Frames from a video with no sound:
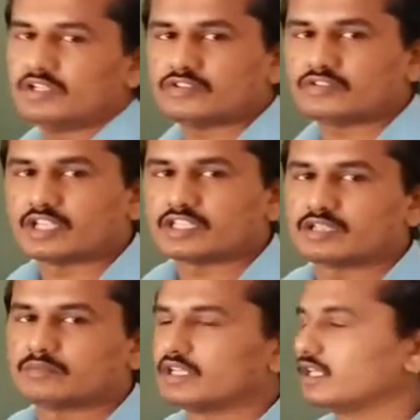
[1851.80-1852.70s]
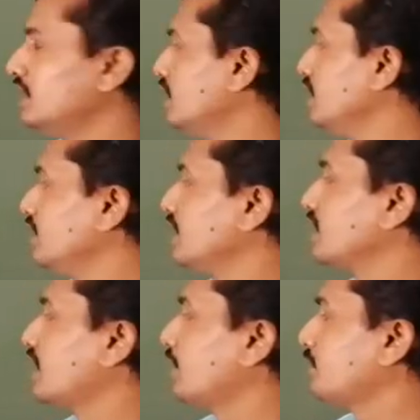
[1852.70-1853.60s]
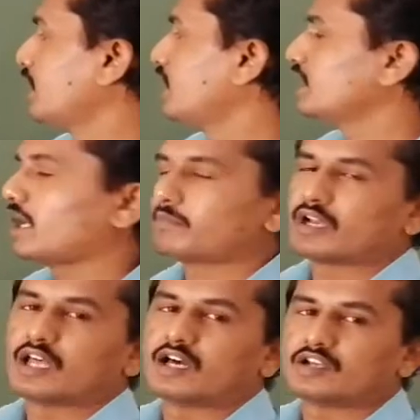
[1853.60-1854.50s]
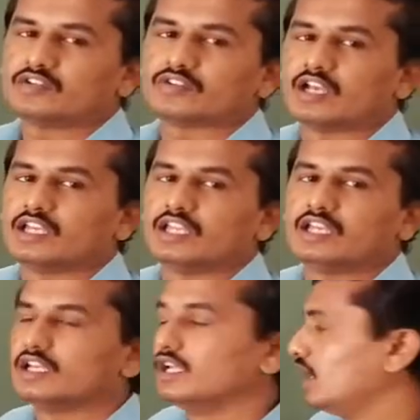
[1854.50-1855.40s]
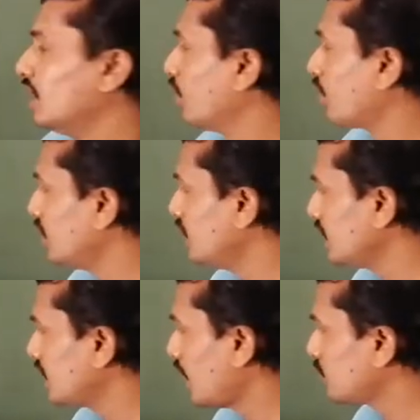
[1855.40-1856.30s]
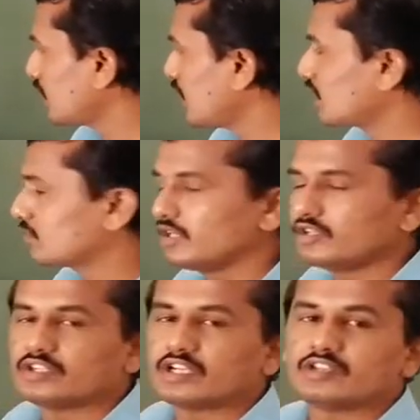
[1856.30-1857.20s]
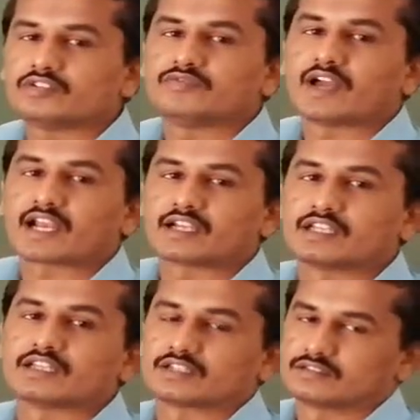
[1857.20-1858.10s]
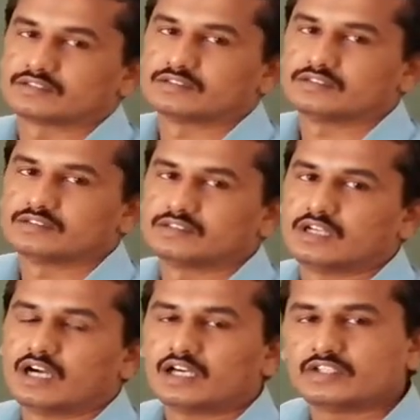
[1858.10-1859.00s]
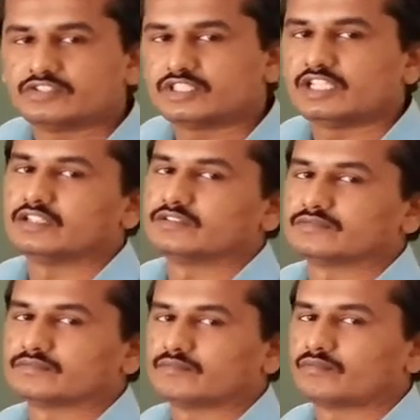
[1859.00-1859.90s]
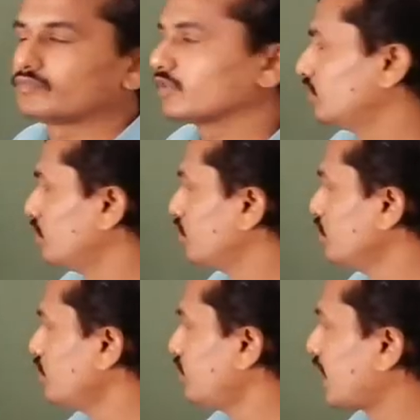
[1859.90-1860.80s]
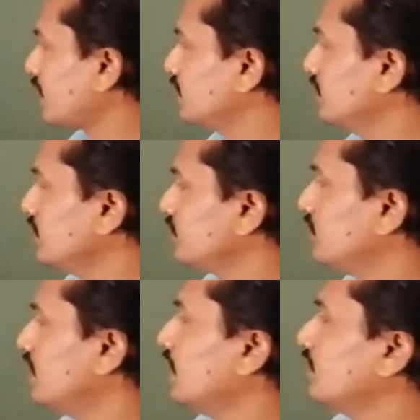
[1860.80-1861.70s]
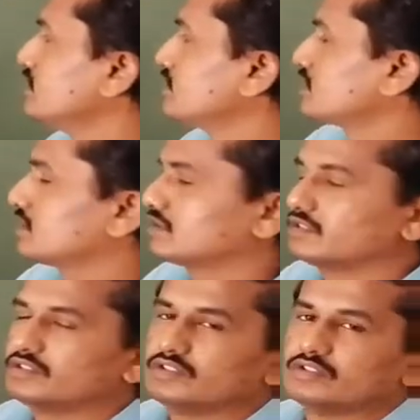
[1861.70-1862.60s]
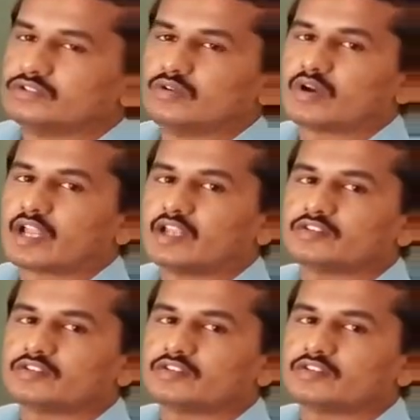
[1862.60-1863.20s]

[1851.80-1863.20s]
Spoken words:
is nothing but Here capital R is allele, only capital R means that is factor or gene. So, two factors which known as